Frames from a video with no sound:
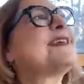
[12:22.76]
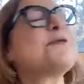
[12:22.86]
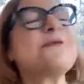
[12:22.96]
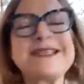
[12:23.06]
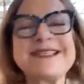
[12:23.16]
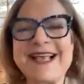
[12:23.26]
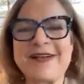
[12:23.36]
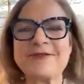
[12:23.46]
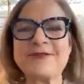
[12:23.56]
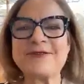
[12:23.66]
it always
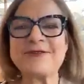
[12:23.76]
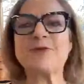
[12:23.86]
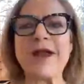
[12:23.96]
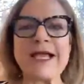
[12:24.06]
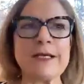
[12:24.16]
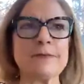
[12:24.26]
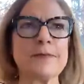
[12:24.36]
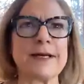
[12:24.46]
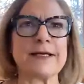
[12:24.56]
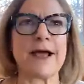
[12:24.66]
sounds so trite,
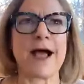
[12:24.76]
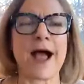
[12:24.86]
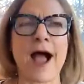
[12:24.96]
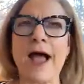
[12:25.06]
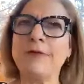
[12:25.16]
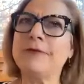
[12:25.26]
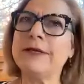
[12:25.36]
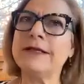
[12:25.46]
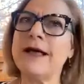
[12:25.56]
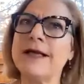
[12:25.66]
but I
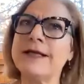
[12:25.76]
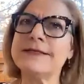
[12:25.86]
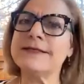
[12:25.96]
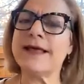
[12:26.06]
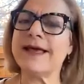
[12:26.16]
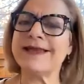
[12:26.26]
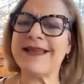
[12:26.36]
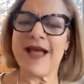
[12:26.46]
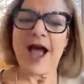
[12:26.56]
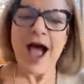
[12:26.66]
realized that
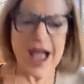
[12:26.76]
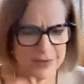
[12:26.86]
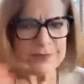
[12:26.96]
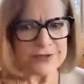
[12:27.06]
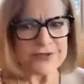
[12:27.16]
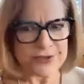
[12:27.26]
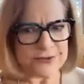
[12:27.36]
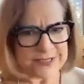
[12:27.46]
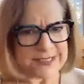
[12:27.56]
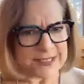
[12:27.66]
I was
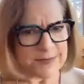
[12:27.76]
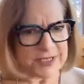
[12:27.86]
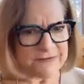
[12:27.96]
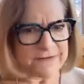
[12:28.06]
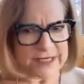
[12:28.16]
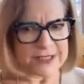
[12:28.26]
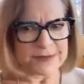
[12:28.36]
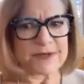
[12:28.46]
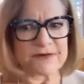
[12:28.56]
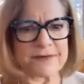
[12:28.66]
choosing to be a
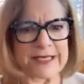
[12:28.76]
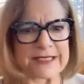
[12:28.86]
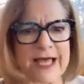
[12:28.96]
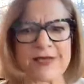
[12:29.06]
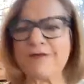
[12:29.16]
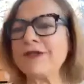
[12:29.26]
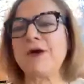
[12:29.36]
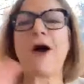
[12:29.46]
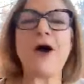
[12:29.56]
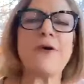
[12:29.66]
victim of my life. You
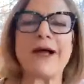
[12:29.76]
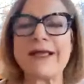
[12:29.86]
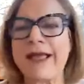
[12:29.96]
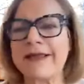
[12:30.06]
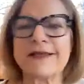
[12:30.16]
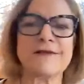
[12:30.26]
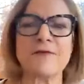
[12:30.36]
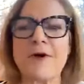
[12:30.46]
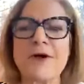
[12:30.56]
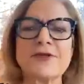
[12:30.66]
know, oh, I can't leave
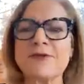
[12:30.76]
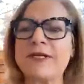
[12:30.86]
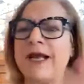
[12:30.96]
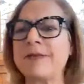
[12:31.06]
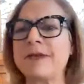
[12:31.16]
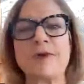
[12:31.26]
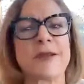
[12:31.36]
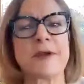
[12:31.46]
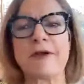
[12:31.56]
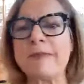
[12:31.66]
Wall Street. I'm the
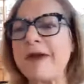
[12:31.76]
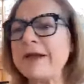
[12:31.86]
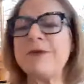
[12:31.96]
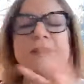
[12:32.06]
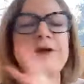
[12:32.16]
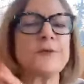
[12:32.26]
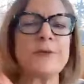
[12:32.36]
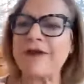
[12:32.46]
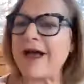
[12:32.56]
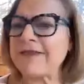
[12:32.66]
primary breadwinner.
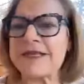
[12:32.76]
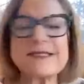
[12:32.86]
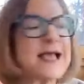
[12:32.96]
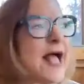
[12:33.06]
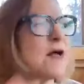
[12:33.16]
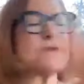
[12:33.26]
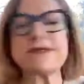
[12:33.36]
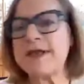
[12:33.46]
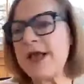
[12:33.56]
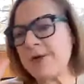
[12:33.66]
We've got this
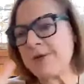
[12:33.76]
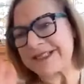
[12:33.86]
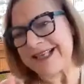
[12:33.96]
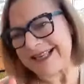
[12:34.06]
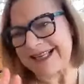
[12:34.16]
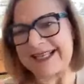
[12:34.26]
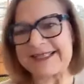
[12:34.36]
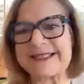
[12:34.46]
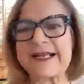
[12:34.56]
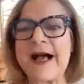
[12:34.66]
house. We're sending
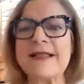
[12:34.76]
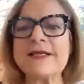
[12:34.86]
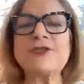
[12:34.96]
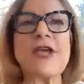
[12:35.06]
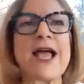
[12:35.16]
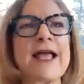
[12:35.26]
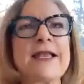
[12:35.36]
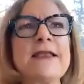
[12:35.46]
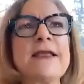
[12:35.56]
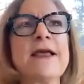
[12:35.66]
kids to college.
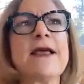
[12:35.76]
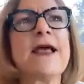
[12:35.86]
And